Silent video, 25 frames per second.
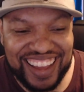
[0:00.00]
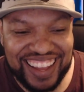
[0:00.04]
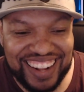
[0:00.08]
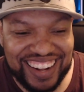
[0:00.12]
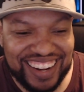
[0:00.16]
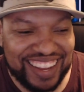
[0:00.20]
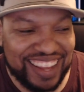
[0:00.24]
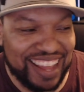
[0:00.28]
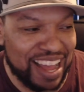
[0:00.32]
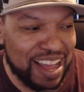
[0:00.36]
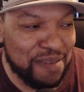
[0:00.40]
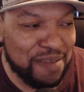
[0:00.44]

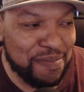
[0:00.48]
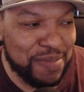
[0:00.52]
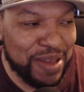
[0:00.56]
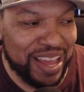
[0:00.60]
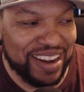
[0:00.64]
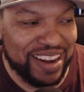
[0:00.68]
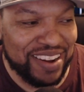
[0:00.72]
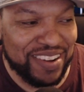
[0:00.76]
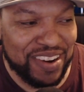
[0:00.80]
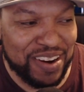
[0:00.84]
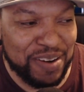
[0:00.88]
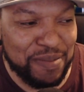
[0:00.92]
In
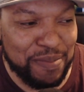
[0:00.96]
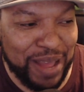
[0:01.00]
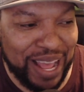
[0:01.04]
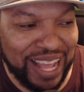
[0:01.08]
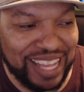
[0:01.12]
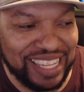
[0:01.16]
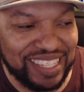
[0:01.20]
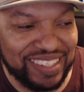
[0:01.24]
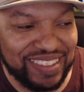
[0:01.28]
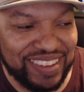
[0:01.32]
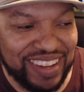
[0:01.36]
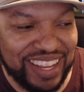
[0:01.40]
combat or
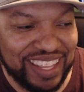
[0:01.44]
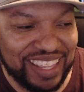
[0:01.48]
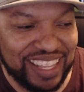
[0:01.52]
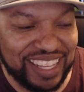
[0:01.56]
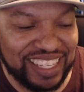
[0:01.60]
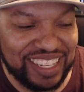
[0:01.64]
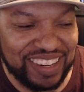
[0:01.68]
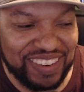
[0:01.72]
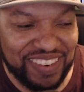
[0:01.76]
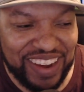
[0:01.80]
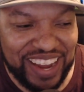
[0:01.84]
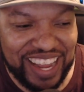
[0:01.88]
mastering
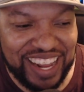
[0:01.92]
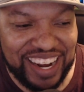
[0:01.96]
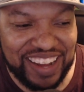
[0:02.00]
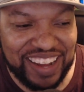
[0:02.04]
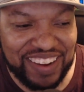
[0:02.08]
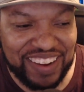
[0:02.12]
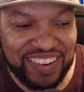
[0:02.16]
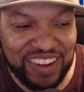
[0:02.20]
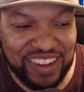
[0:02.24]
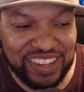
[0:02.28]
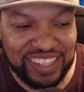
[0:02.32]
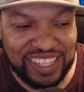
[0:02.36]
the terrain
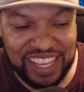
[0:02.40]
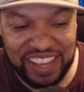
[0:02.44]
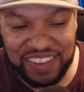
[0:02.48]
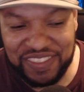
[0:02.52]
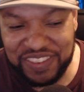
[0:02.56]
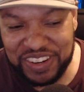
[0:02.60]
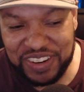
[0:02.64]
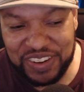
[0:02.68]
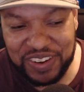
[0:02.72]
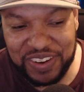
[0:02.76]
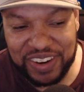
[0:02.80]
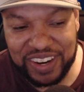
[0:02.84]
across
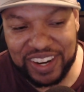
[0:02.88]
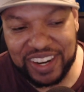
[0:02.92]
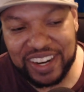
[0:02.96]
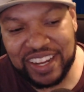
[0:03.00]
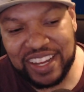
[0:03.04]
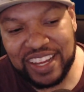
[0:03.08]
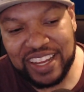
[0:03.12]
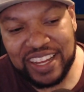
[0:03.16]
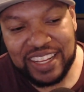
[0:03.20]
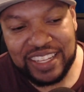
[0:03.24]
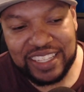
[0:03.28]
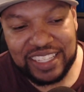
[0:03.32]
Evanor.
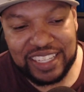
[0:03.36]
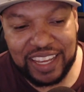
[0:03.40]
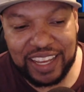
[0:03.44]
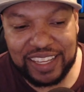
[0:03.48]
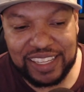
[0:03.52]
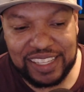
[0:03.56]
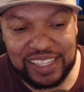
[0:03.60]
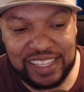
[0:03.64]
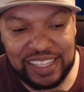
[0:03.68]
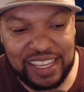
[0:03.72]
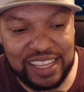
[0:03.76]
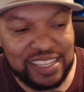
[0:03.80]
To
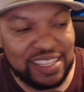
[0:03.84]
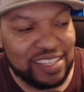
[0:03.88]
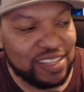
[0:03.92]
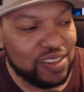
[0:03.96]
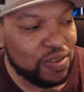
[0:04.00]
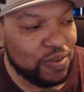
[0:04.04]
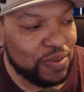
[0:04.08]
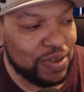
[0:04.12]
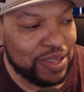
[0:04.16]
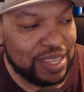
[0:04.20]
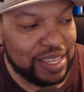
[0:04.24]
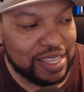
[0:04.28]
assist
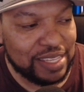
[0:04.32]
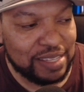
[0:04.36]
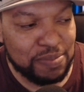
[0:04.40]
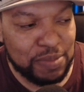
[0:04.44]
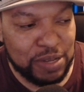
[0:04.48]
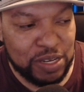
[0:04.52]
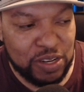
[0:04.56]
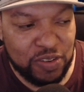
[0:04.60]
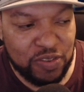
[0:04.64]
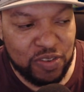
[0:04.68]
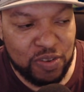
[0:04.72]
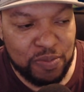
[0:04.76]
with this
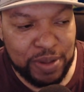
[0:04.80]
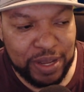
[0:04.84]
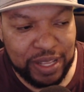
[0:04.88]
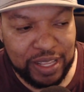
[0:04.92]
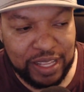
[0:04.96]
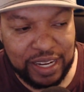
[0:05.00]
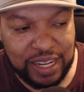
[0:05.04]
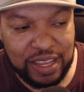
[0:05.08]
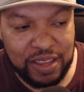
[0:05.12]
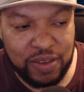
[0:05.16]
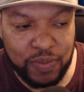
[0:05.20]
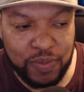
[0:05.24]

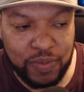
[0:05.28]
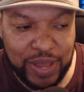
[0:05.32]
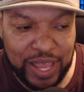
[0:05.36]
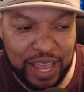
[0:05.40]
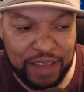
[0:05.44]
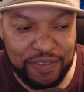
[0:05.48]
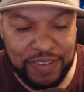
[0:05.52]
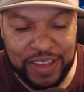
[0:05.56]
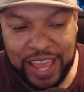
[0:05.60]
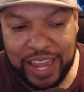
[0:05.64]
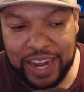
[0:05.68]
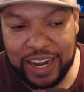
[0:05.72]
maneuverability, we
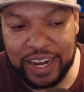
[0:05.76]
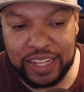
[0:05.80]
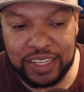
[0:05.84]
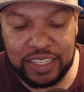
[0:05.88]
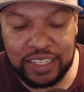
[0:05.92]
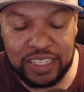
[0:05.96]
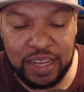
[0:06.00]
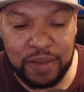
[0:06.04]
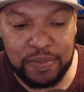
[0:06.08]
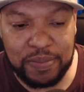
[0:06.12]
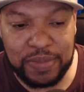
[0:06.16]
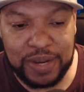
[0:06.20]
have added a
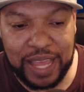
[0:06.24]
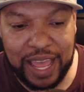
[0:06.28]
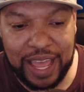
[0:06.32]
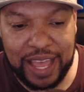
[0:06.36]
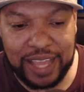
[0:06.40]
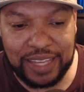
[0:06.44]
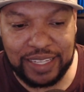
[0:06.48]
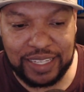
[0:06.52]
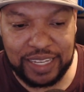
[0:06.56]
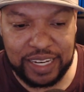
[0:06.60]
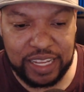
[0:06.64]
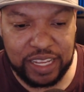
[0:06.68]
jump
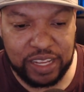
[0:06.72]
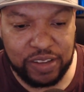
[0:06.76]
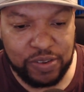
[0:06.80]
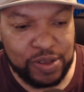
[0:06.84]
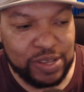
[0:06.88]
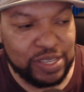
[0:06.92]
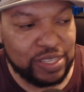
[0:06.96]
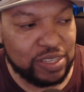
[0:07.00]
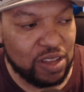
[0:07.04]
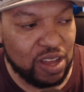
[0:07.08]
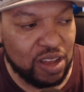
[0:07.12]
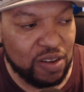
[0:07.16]
dash and
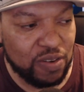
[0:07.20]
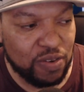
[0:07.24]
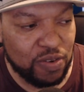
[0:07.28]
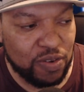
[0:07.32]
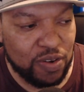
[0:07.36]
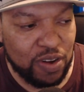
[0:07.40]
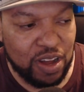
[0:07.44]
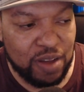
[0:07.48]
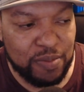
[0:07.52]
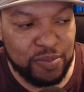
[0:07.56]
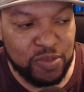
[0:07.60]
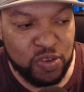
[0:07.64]
increased
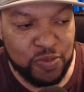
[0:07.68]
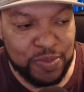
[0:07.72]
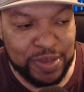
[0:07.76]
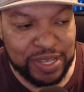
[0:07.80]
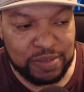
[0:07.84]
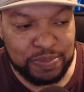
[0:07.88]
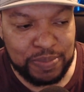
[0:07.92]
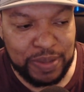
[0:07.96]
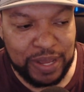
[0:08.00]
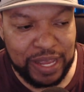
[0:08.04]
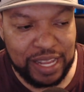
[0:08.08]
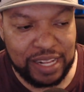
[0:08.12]
overall
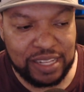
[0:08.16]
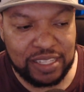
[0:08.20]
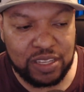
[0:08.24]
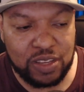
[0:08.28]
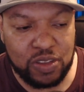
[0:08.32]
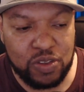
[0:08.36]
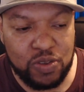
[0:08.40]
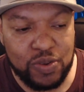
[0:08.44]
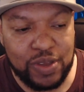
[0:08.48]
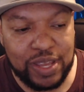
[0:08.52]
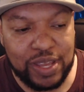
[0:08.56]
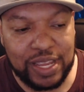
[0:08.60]
movement speed
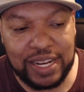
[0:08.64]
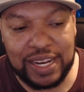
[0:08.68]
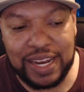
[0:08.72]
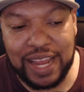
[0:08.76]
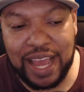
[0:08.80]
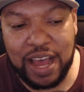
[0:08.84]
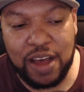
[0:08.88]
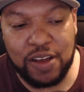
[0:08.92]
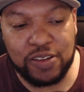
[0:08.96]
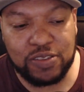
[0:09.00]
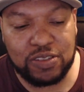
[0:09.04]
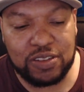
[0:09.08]
so you can
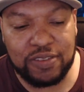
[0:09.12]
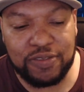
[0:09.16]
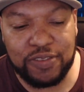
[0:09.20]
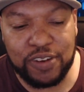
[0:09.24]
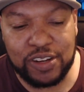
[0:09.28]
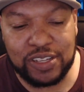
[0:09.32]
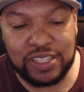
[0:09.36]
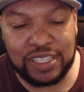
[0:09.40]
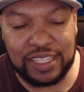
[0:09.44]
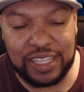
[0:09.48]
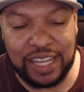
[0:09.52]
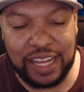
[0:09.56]
now
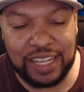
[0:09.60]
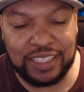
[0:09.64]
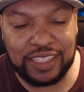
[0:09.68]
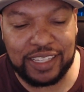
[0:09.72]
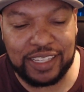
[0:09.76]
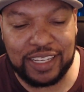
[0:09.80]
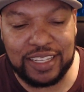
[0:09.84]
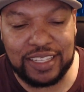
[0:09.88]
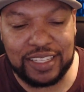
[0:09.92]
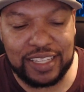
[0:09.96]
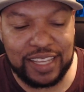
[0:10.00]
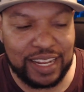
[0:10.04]
traverse
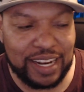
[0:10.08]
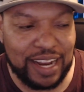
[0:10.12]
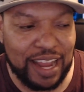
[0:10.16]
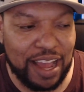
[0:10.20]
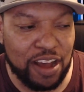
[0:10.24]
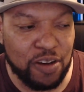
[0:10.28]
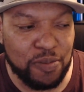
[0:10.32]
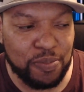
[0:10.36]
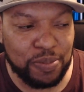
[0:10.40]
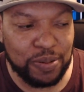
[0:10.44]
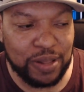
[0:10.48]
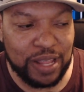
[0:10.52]
dungeons and
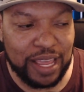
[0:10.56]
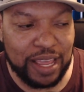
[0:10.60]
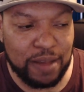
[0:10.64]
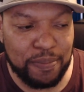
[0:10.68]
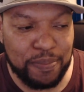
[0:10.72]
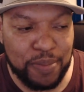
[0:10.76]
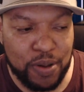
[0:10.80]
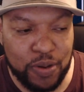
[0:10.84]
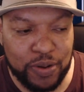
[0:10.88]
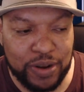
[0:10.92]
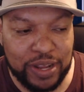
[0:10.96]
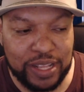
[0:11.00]
outplay
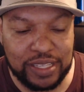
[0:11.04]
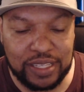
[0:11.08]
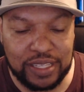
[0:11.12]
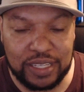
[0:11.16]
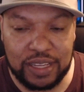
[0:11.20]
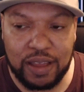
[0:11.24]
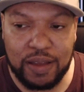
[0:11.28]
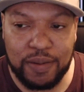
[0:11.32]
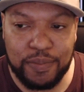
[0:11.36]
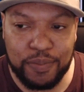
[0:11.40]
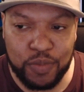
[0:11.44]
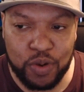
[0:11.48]

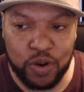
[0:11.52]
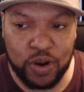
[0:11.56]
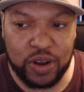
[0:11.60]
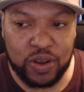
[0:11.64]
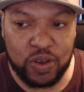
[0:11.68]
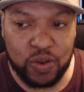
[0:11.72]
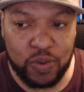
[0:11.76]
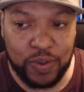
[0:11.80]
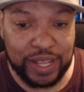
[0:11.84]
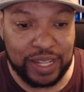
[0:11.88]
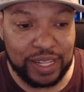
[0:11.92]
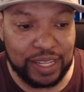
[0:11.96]
opponents more
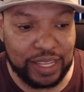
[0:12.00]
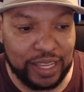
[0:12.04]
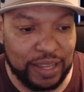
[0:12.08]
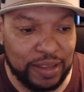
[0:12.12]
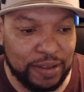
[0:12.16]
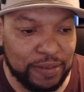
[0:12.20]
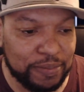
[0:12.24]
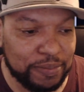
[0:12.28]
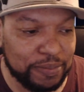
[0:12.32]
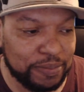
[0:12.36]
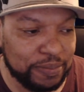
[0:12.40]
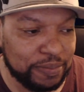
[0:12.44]
quickly.